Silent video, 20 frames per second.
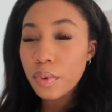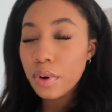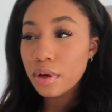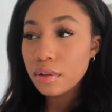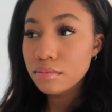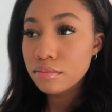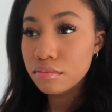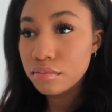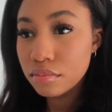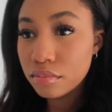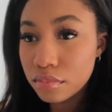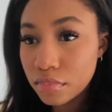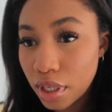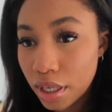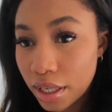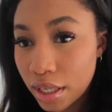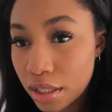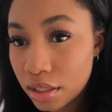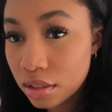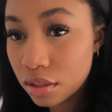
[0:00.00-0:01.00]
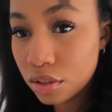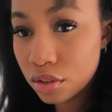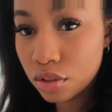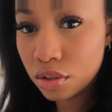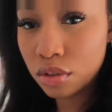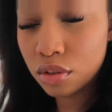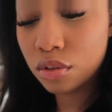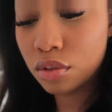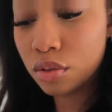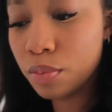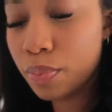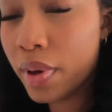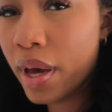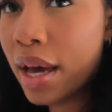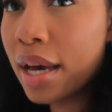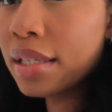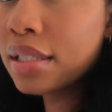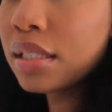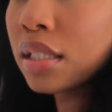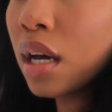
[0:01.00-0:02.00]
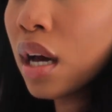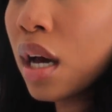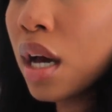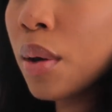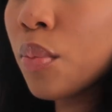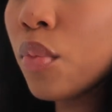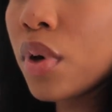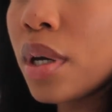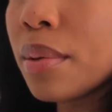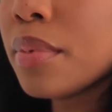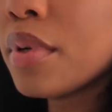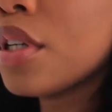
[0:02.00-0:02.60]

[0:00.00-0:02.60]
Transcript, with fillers: Well, I guess to pass time, what I'm